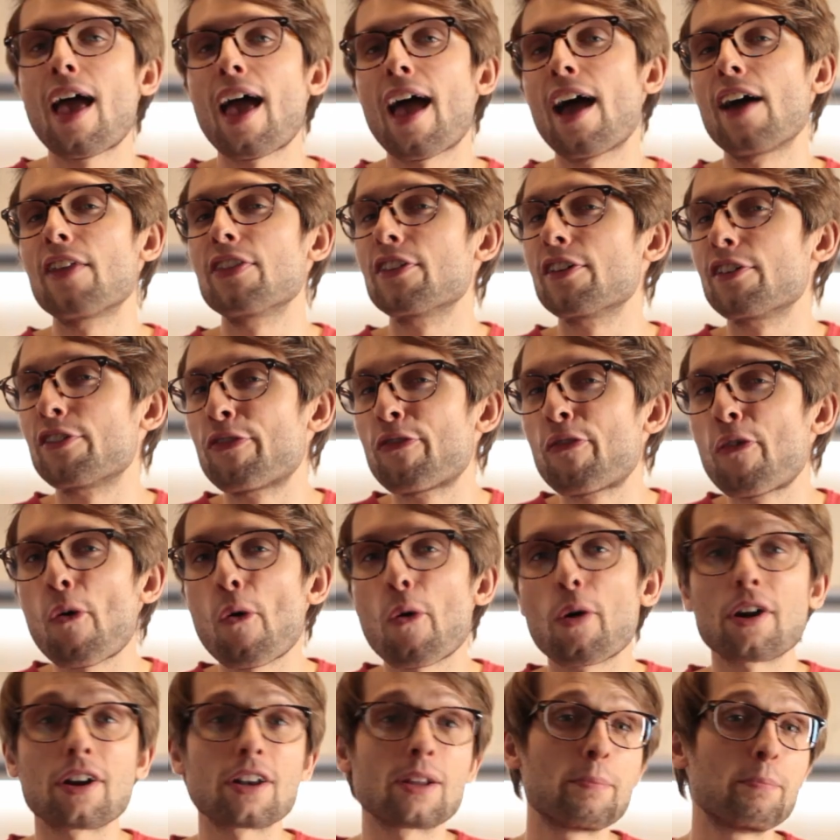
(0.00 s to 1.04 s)
and
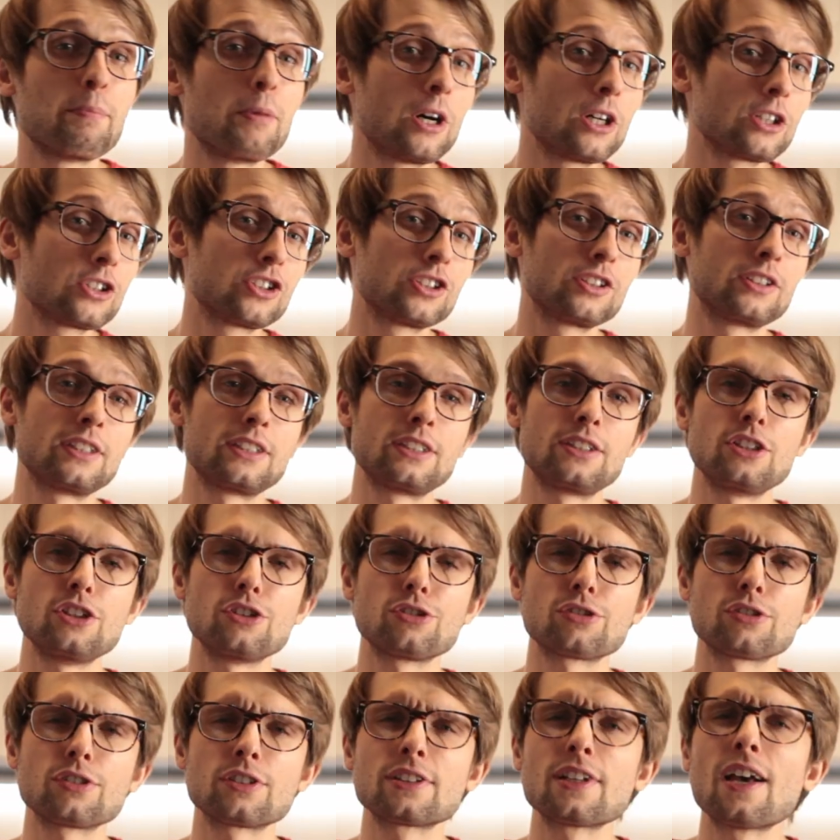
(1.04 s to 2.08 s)
therefore the purchase
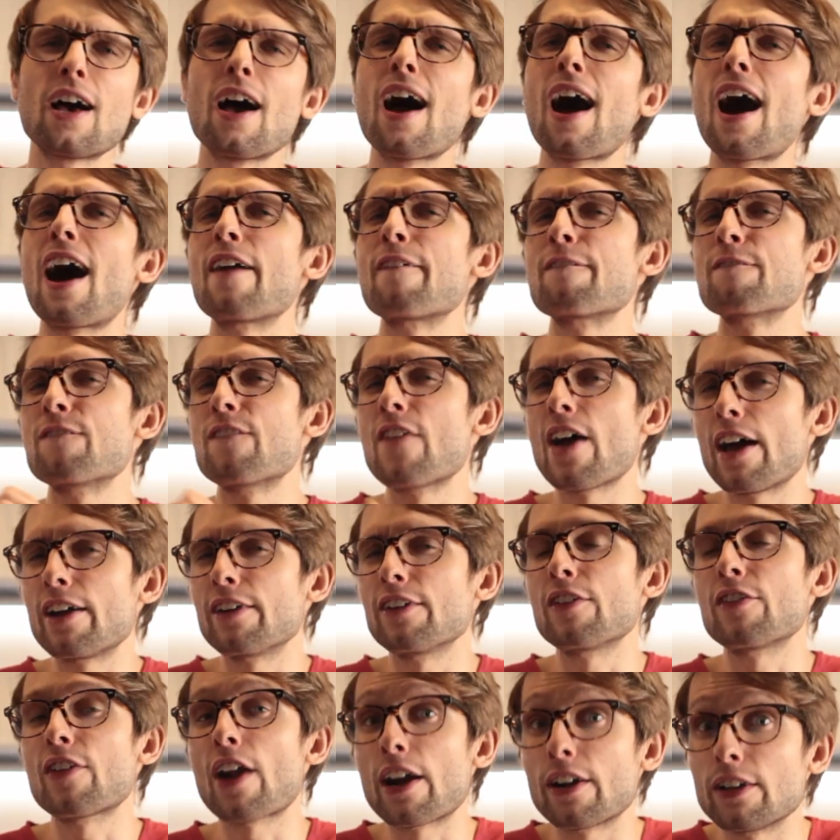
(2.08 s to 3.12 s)
decisions are
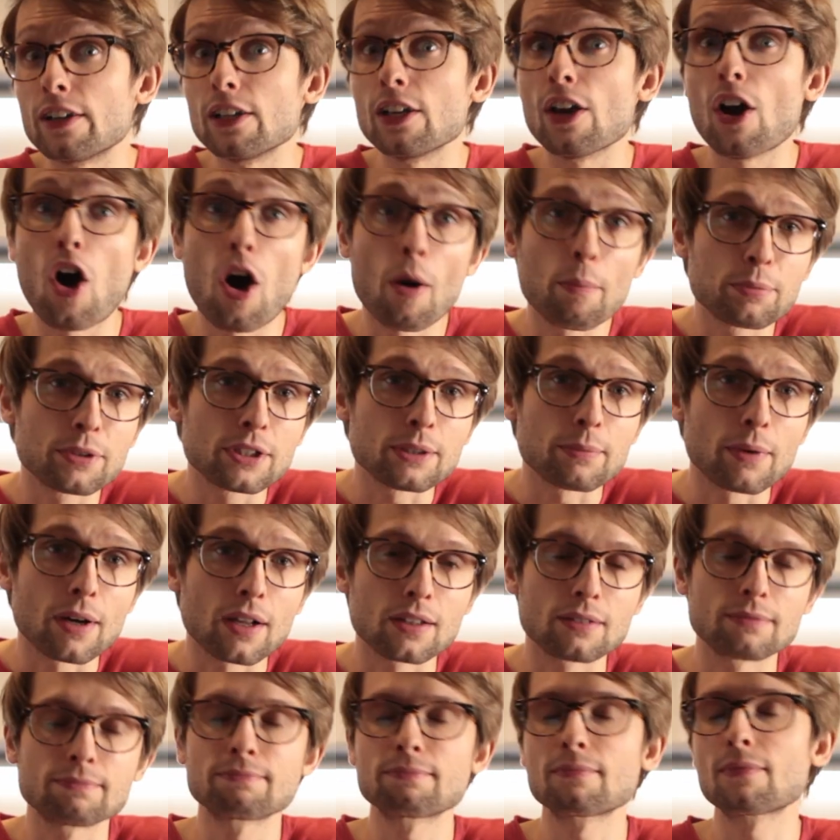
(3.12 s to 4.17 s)
very rarely
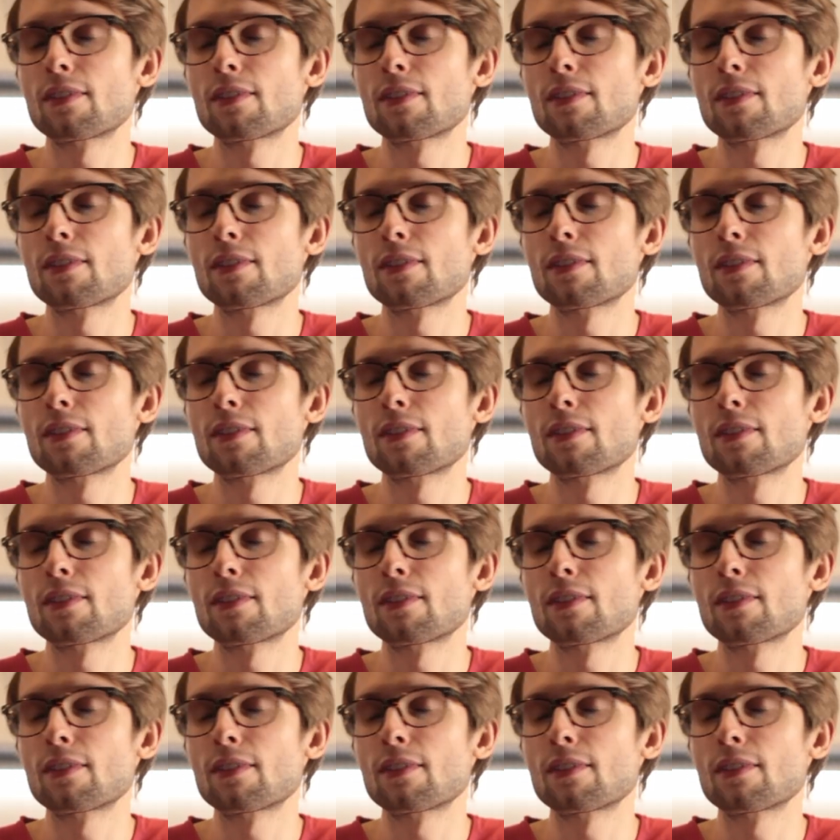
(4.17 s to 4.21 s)
optimal.